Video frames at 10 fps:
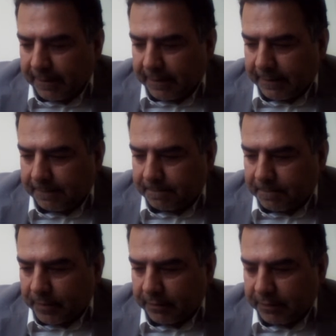are
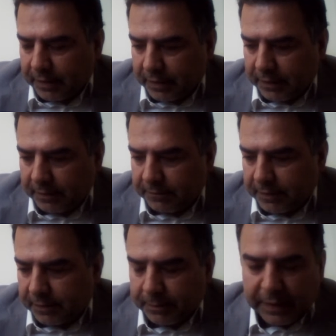
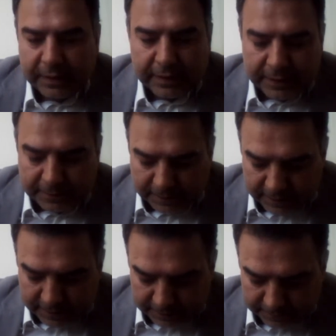mainly
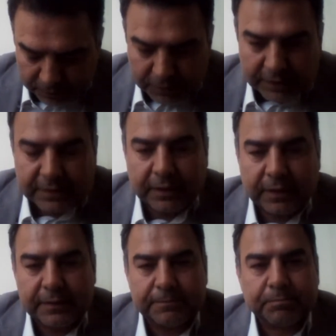focused
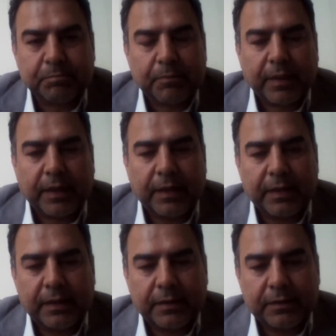on
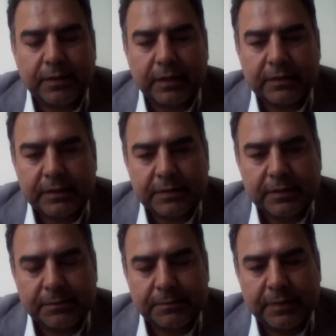conducting
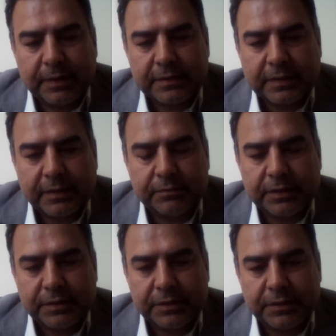some, let's say,
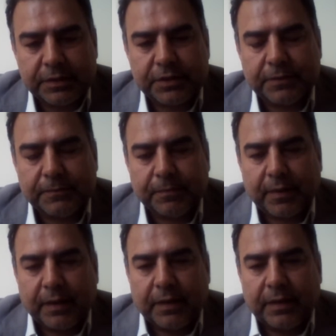research
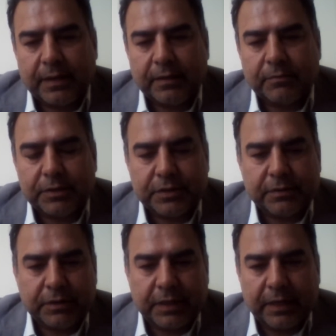
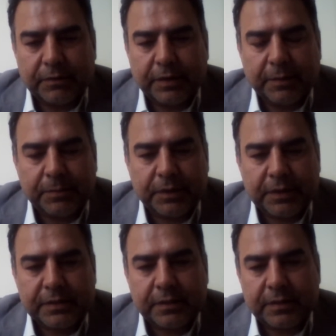with our neighboring
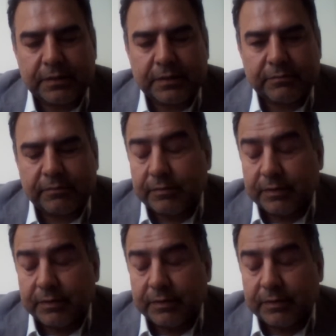states